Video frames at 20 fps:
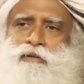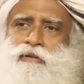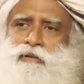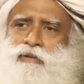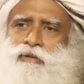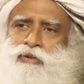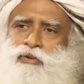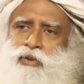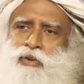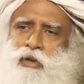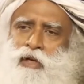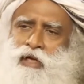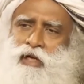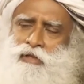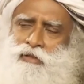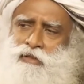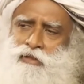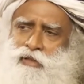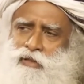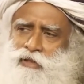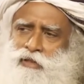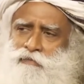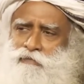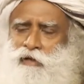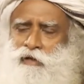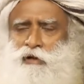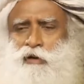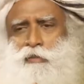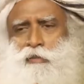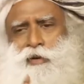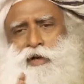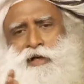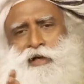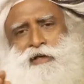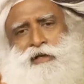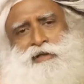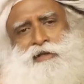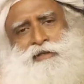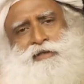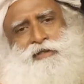to an extent of
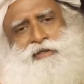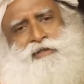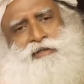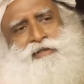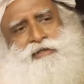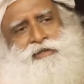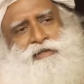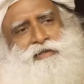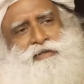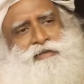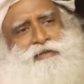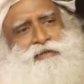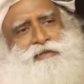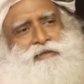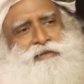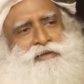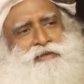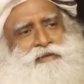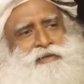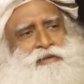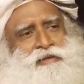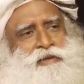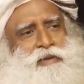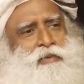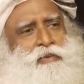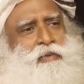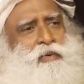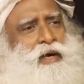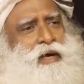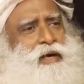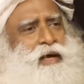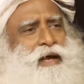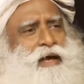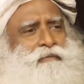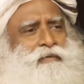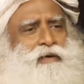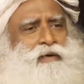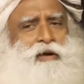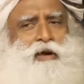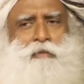elaborateness where I
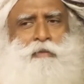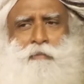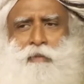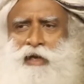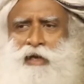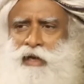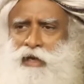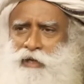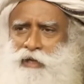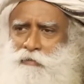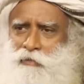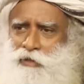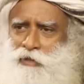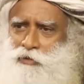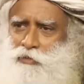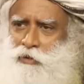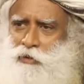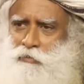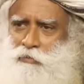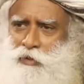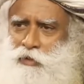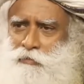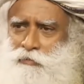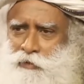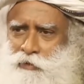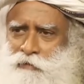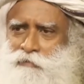will not make enemies with people.